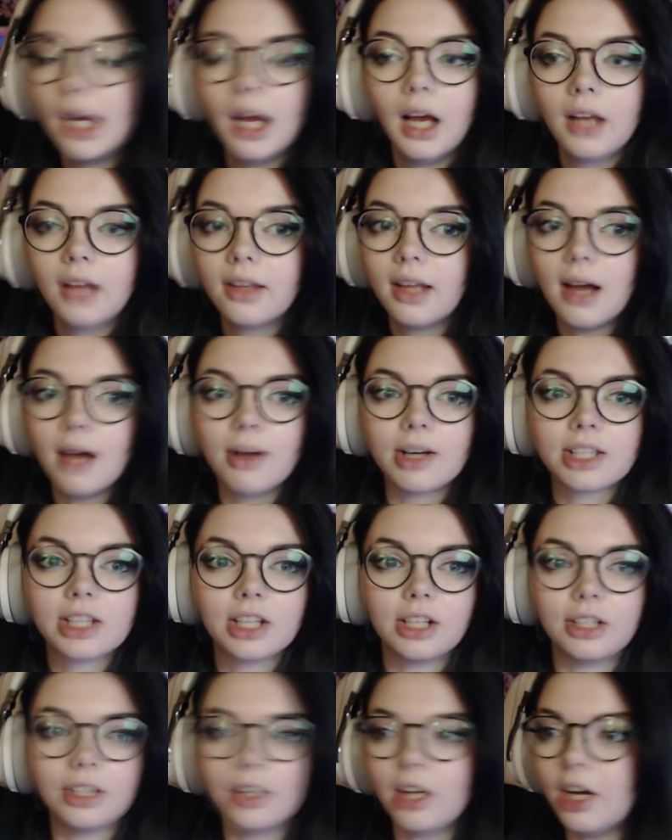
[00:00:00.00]
That was a
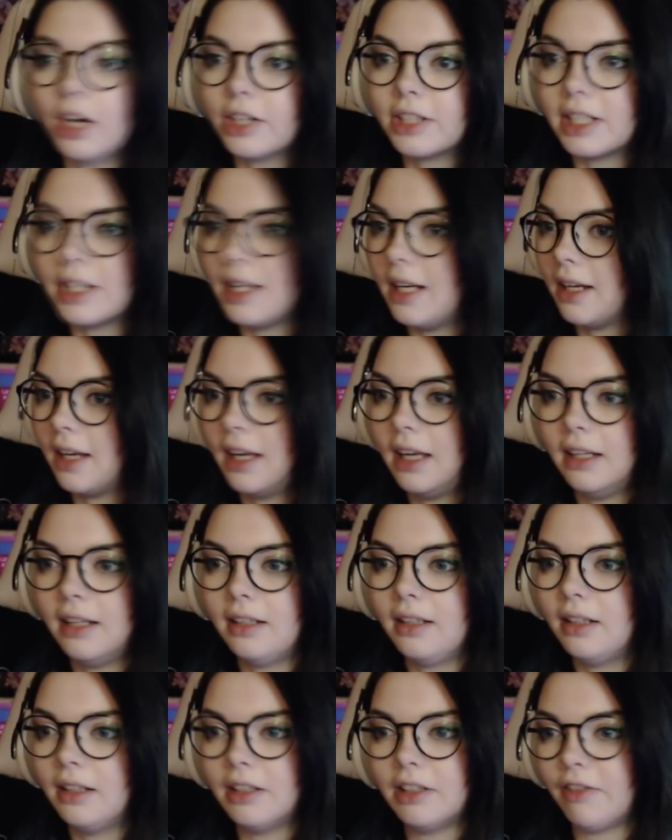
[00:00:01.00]
lot to take
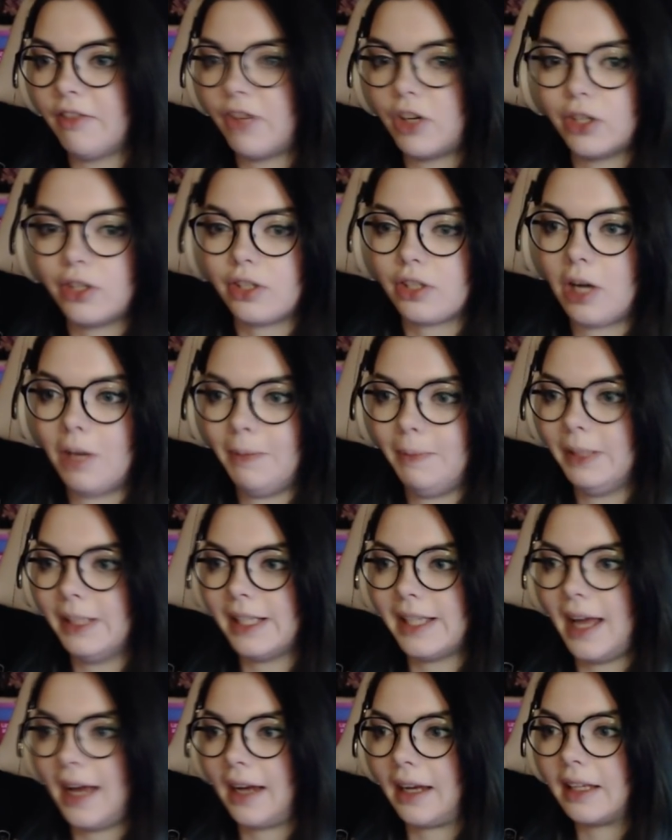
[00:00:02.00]
in the first couple of
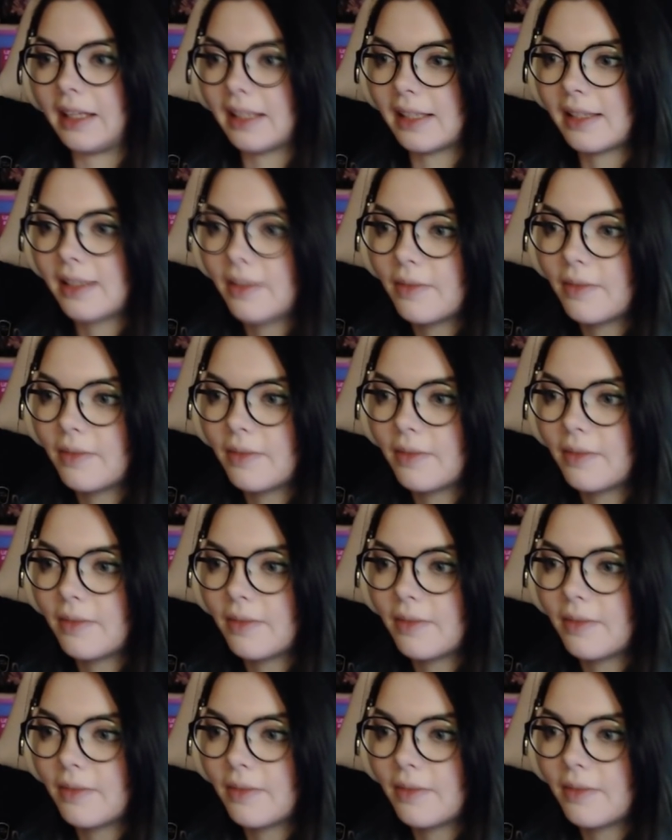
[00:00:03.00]
seconds.